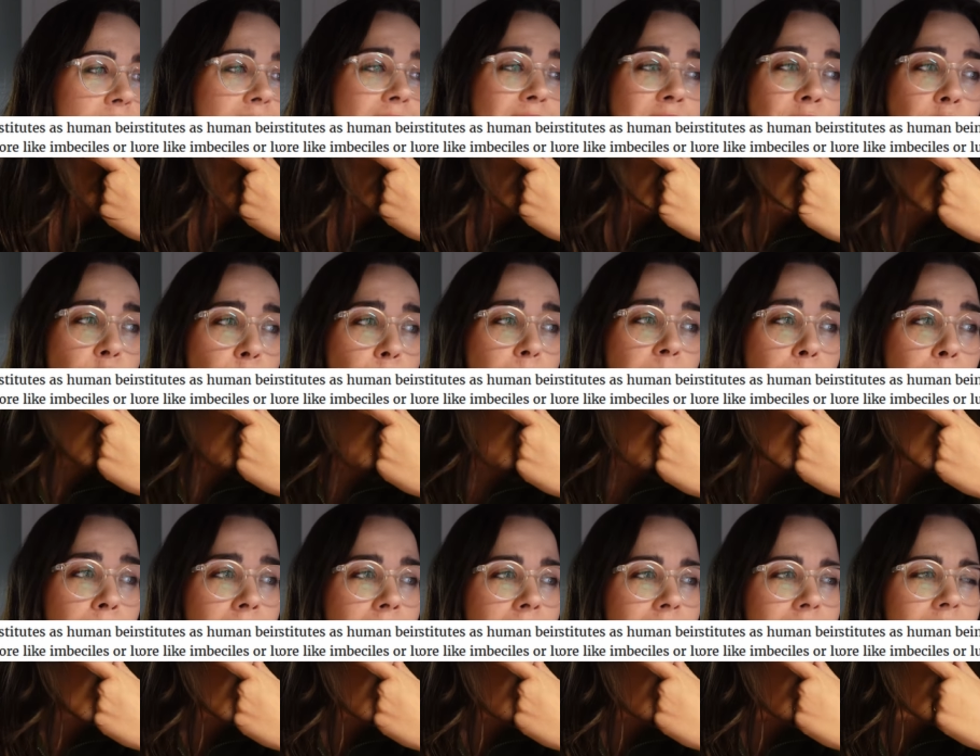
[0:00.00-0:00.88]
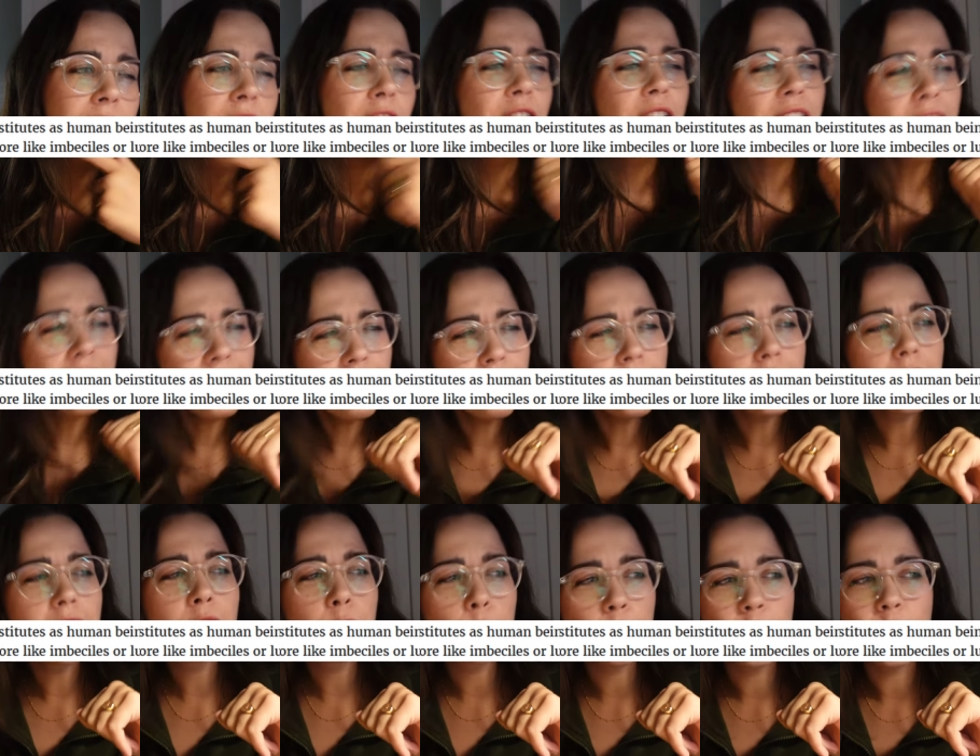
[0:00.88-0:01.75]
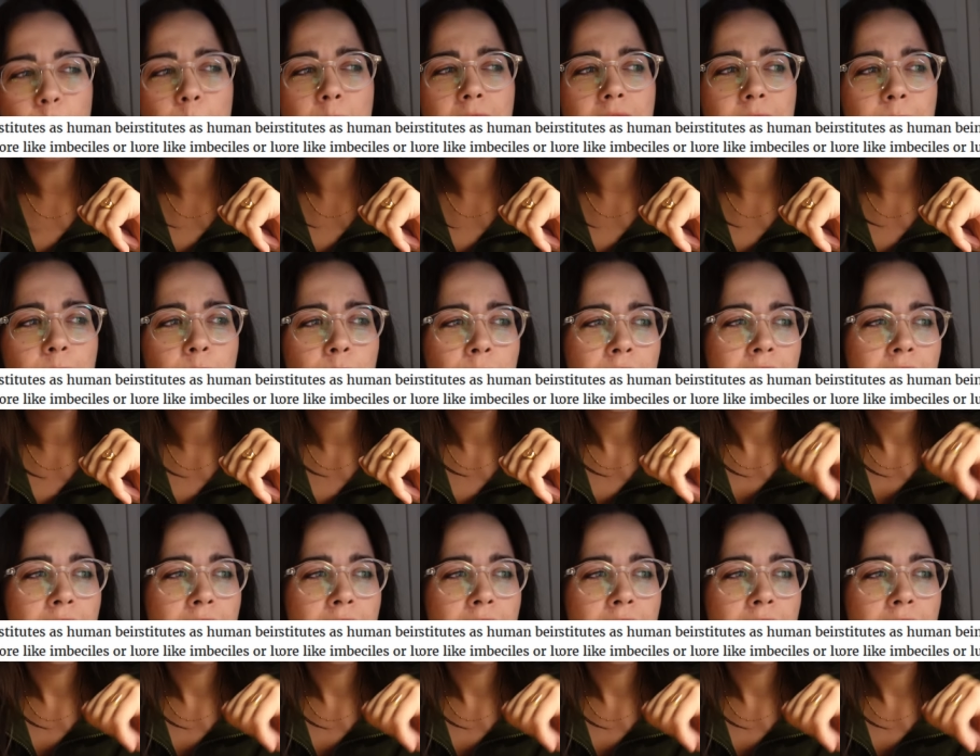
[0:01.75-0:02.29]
as human beings or even as women.